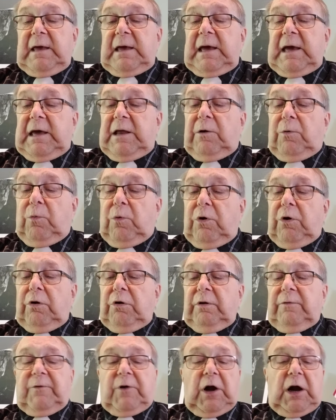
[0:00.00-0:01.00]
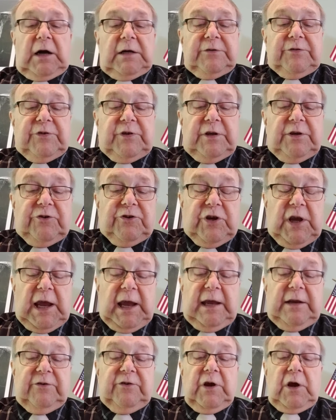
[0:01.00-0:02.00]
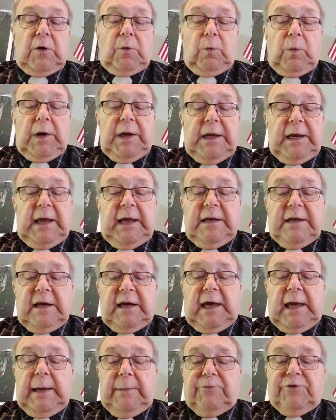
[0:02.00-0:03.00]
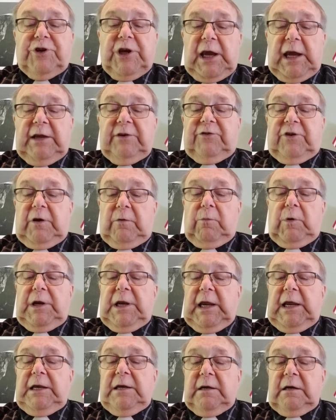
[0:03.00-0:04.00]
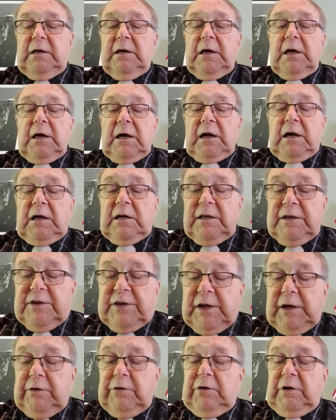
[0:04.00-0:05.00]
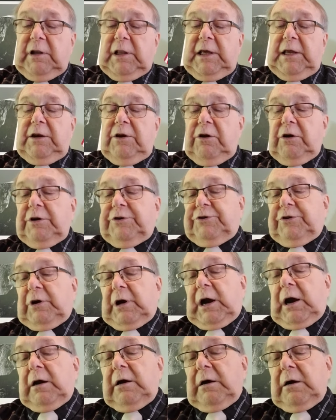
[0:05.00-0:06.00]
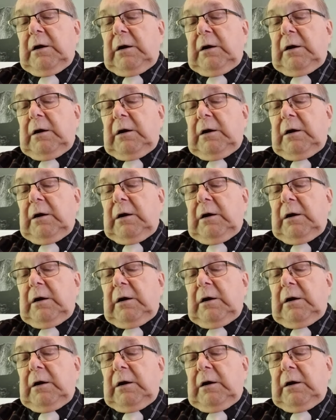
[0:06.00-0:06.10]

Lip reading: In a world of constant change, we need to keep changing. We need to continually nurture our